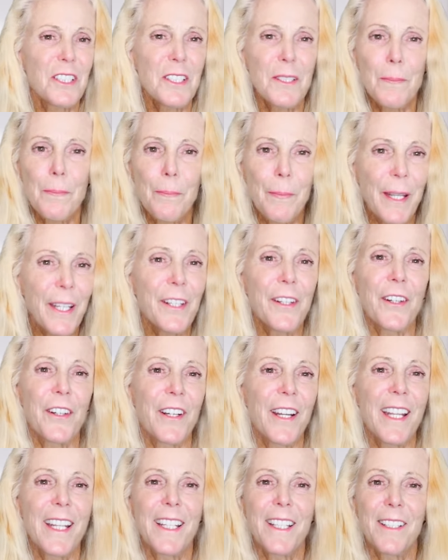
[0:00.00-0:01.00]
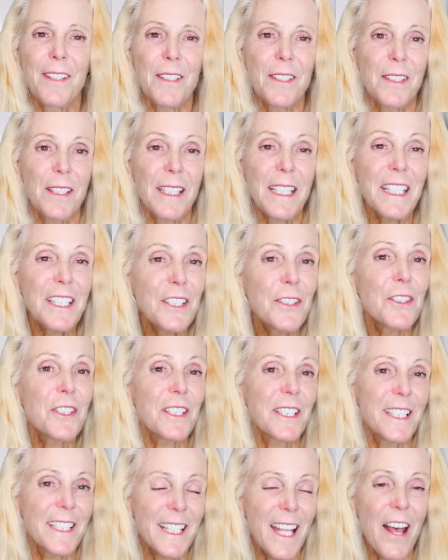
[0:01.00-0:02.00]
just bigger and easy to
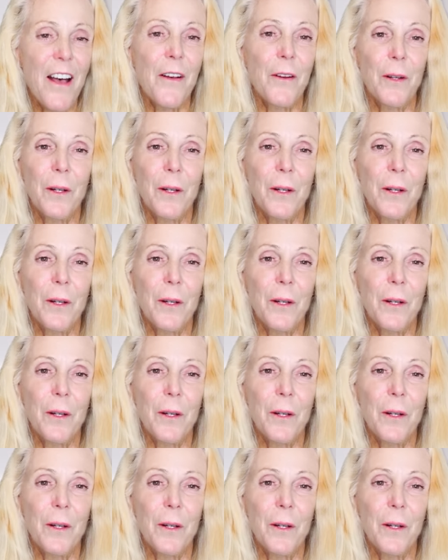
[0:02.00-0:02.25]
sell,